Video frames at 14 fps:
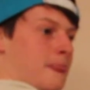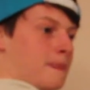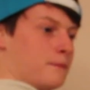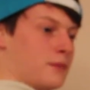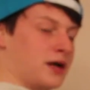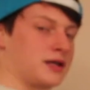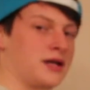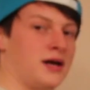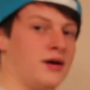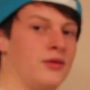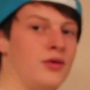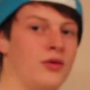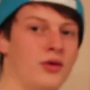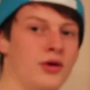back
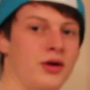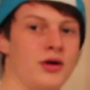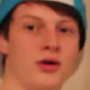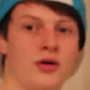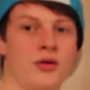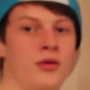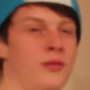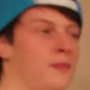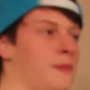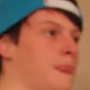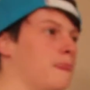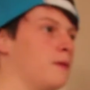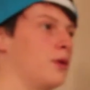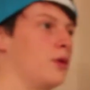down, or you can go
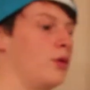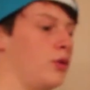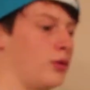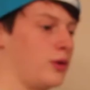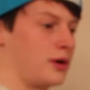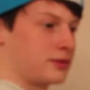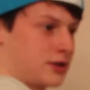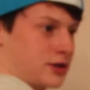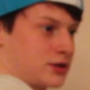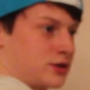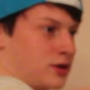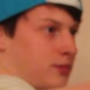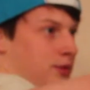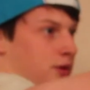all the way up to the
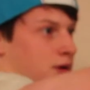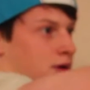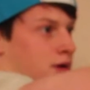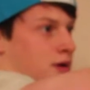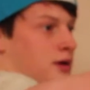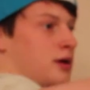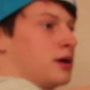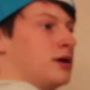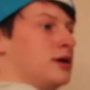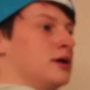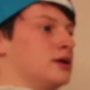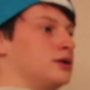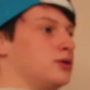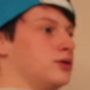top,
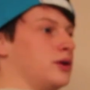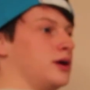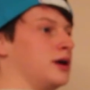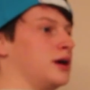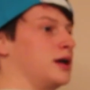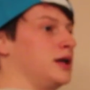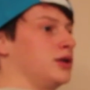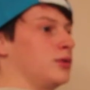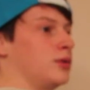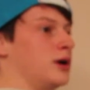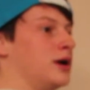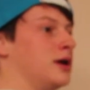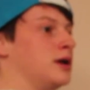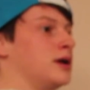doing it either
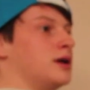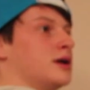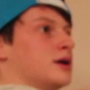way,